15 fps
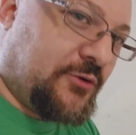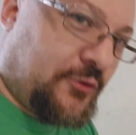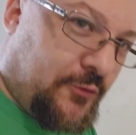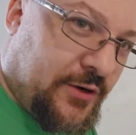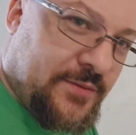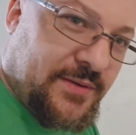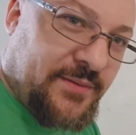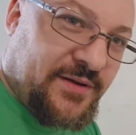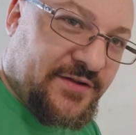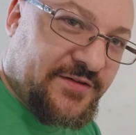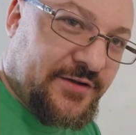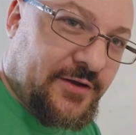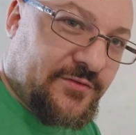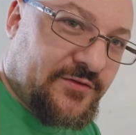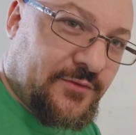I'm recording by
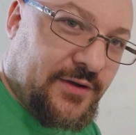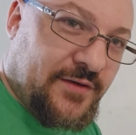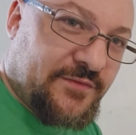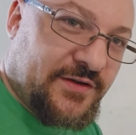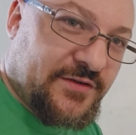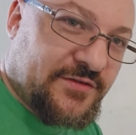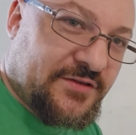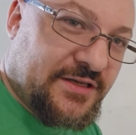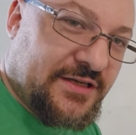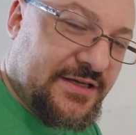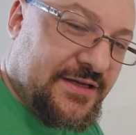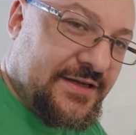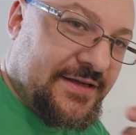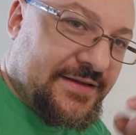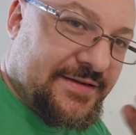myself, so obviously